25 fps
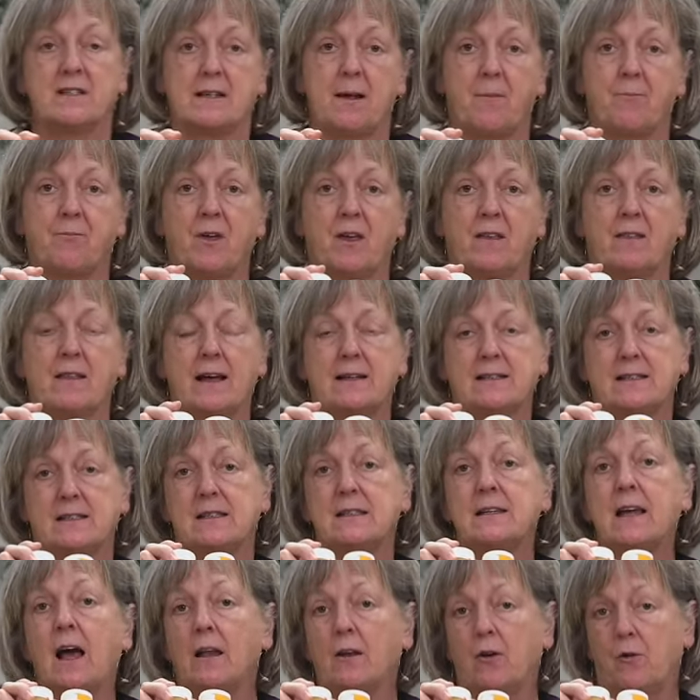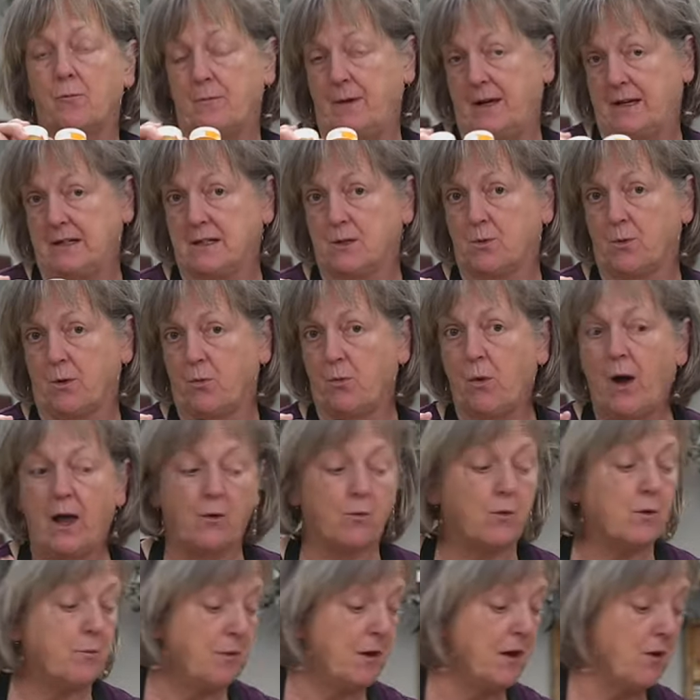with something that's yellow mixed with
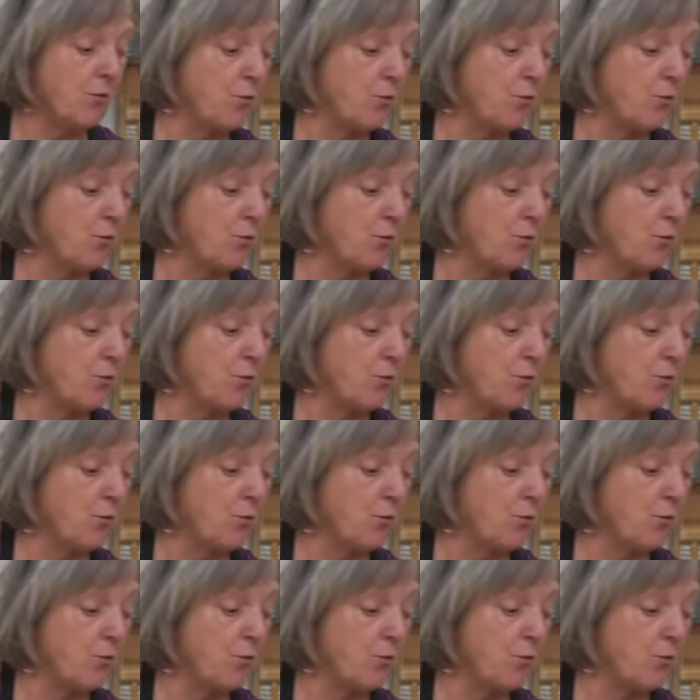white would